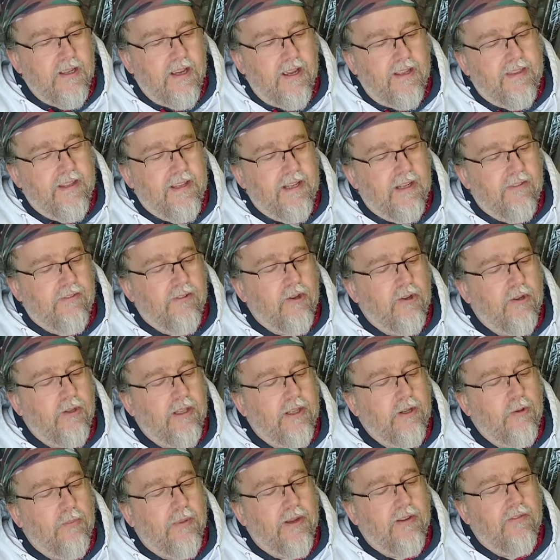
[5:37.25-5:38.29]
And then I've got a
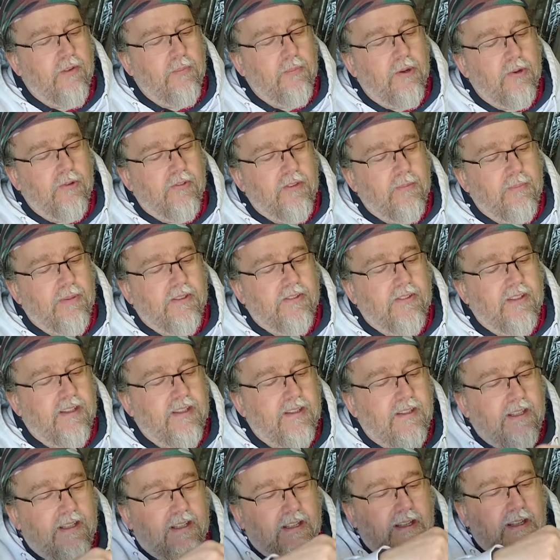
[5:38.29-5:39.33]
little bit of epoxy putty
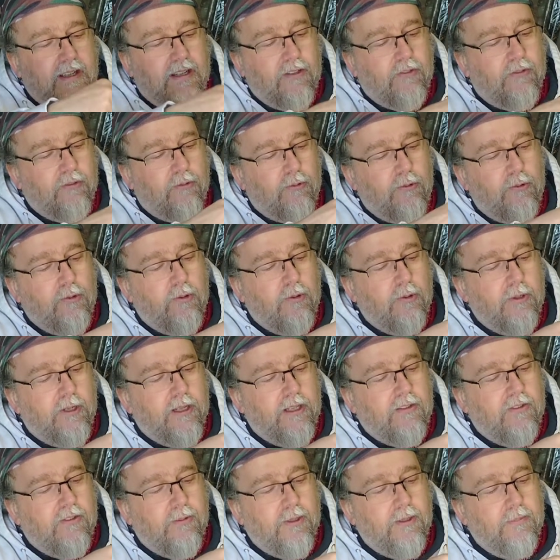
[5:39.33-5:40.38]
in there and a screw going
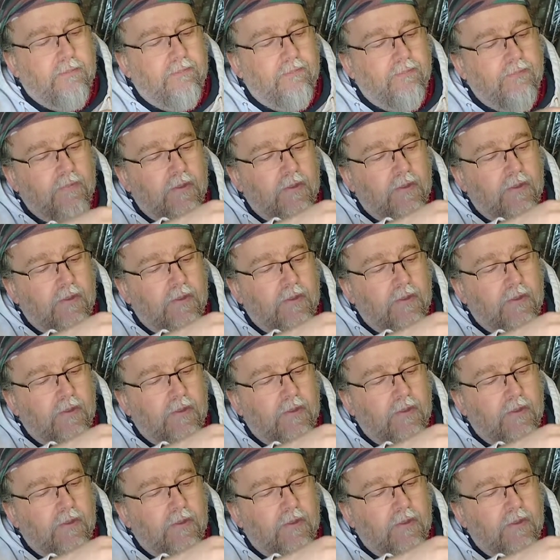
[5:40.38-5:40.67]
into it.